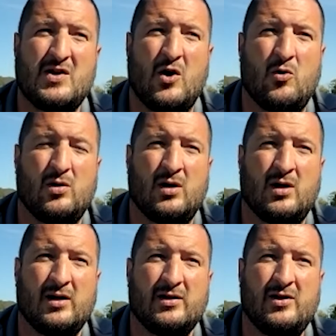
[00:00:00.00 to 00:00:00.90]
So,
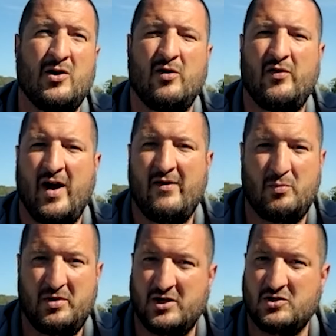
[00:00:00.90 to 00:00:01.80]
if I have a
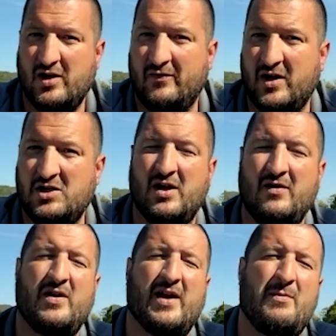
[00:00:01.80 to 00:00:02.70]
potential FHA
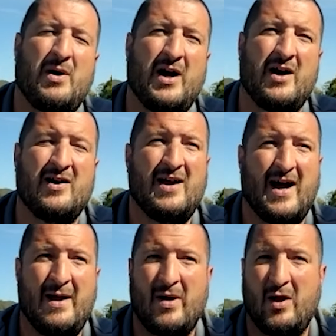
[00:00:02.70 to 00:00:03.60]
VA buyer,
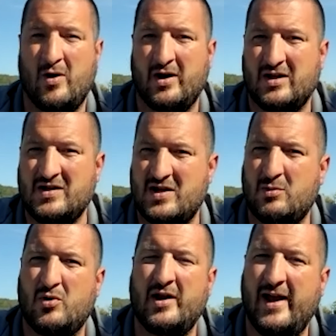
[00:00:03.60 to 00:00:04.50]
I might want to
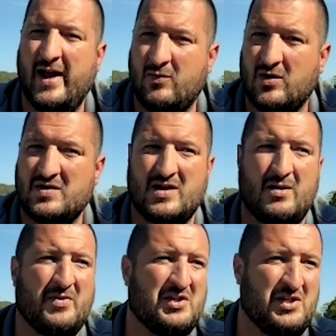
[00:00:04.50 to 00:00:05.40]
consider putting handrails
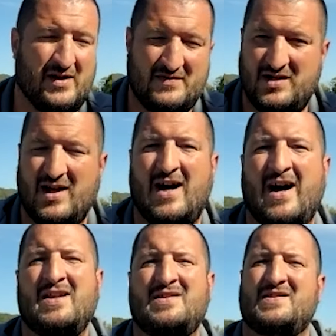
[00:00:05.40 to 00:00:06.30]
up and
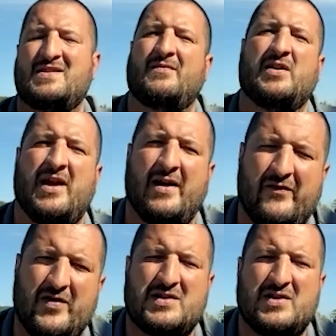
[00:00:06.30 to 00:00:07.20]
GFCIs and stuff like that and
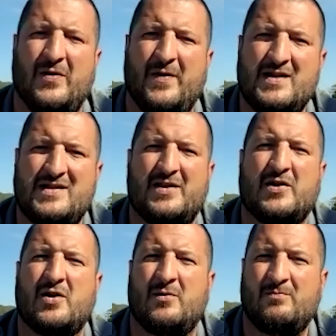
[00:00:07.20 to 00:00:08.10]
fix little things that
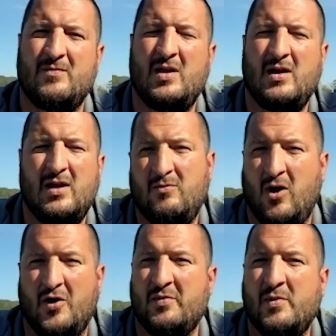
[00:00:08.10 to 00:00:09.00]
they're going to
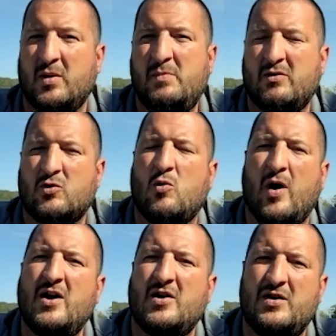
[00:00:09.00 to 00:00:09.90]
ultimately be
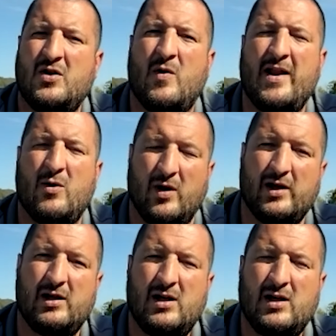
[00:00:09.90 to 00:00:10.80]
required to do anyway,